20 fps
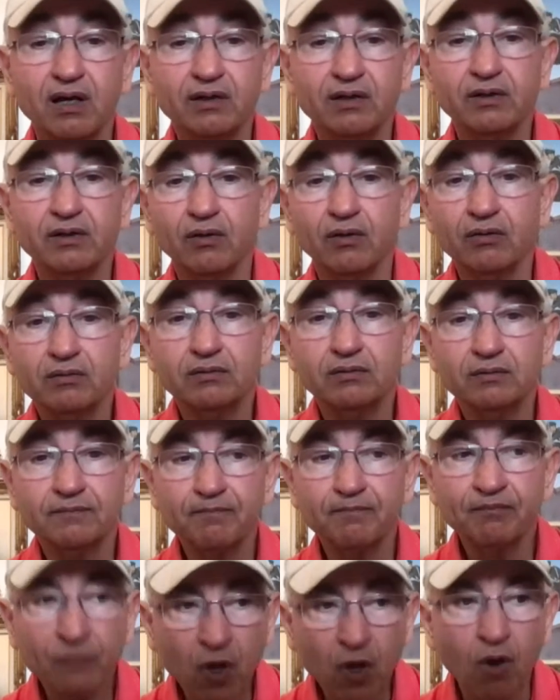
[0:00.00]
you know.
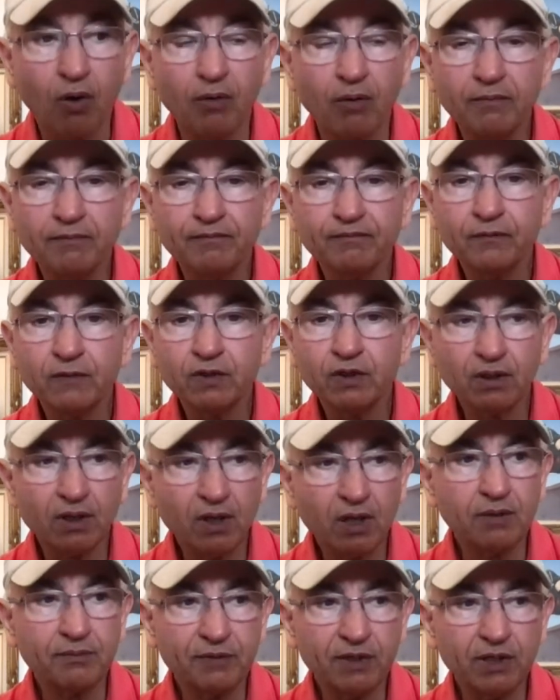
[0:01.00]
No. You
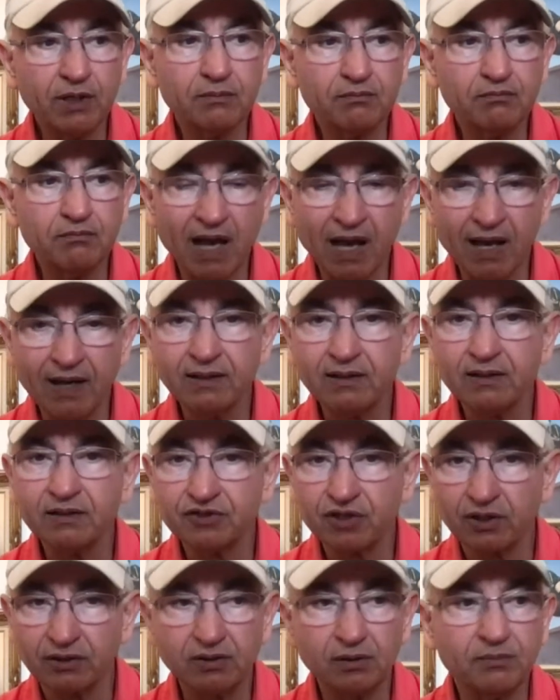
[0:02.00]
got to be a man, a
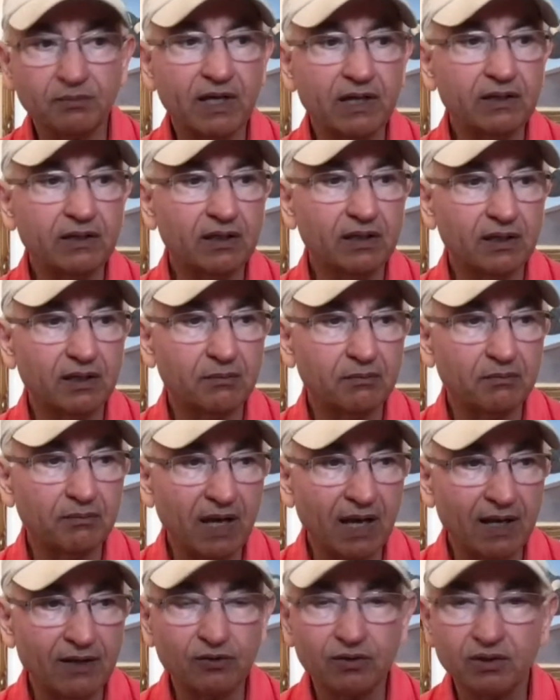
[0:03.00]
gentleman, a
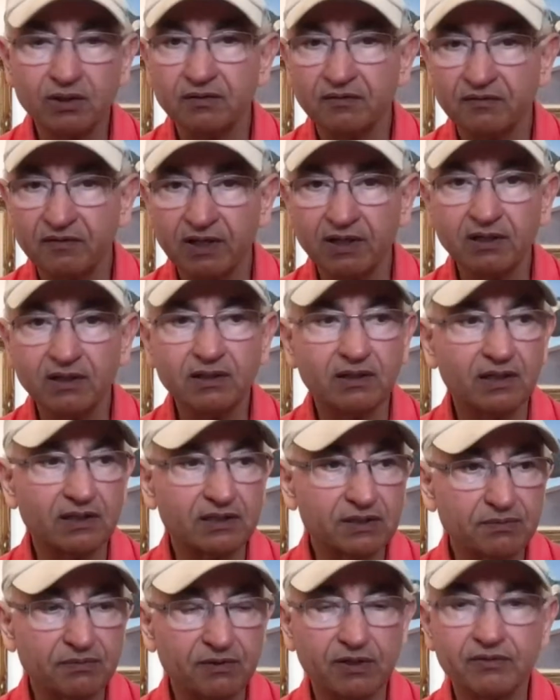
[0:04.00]
man who can think and
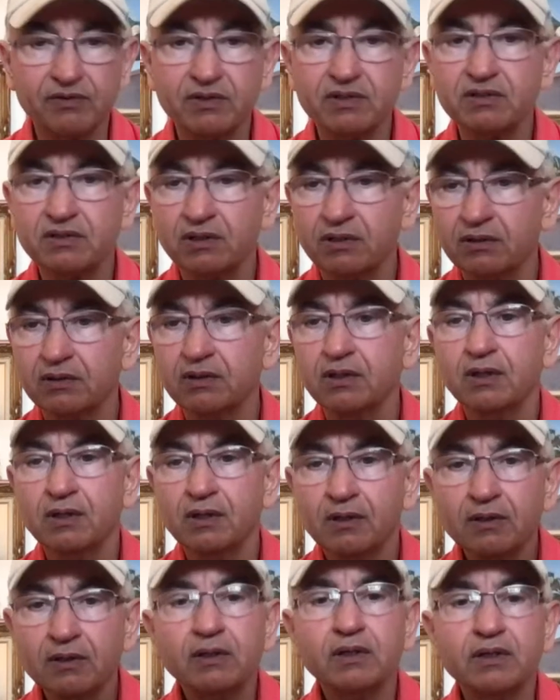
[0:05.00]
experience and
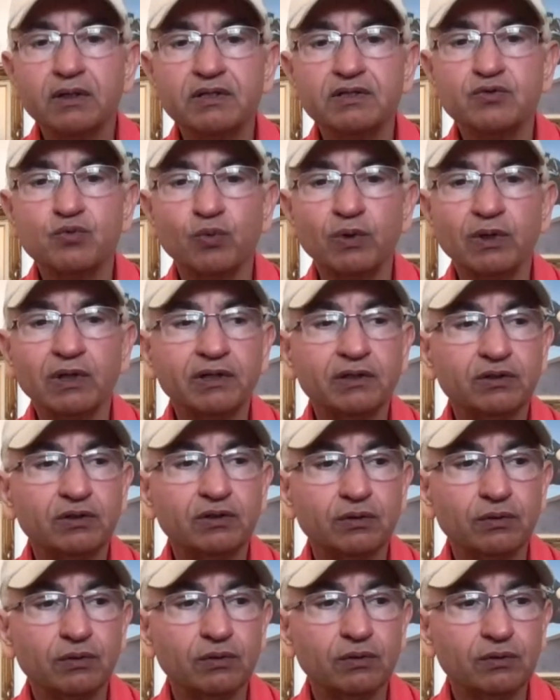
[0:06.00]
is willing
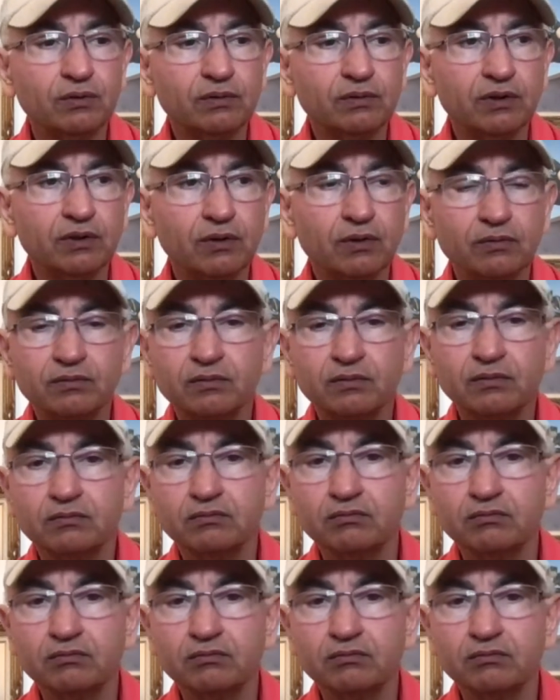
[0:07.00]
to, you know,